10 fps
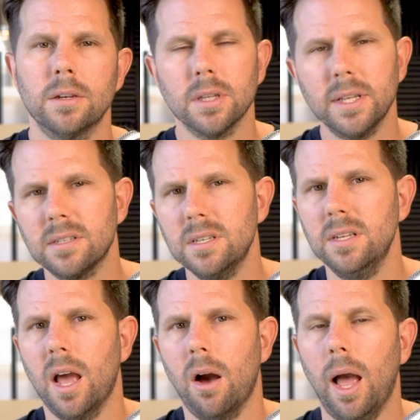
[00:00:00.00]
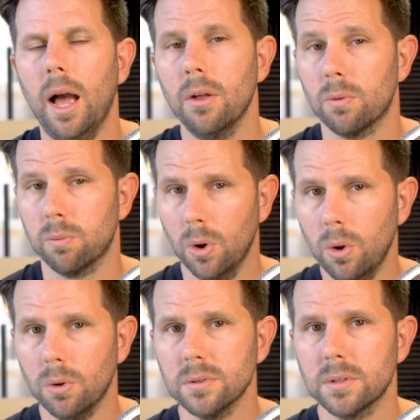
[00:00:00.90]
So let's see now how the
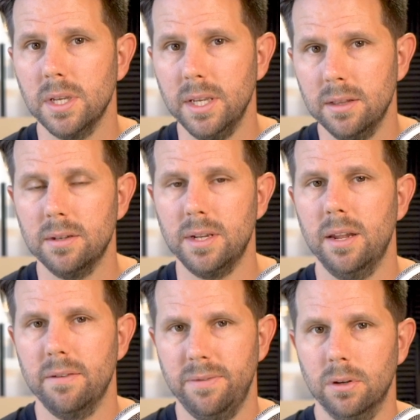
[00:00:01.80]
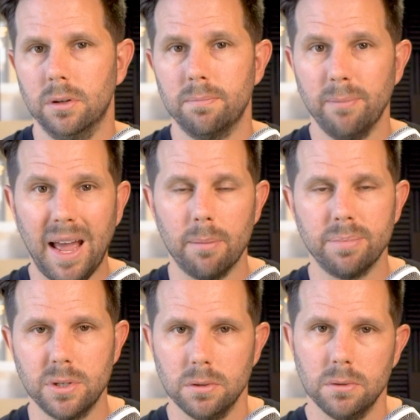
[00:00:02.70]
roles in the data field
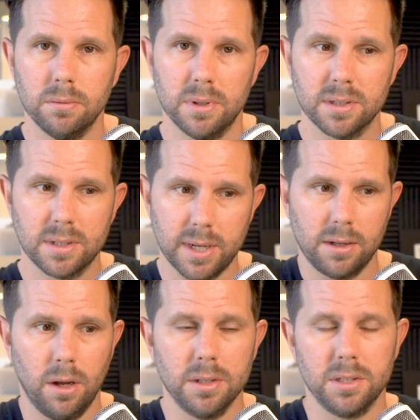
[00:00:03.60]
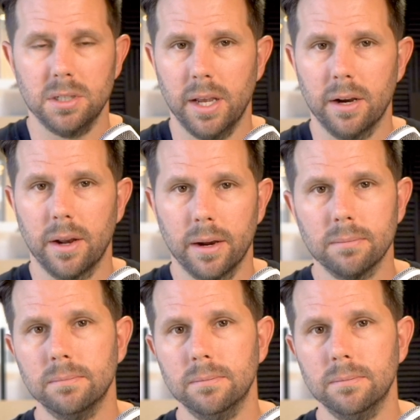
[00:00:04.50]
map to this technology layer here.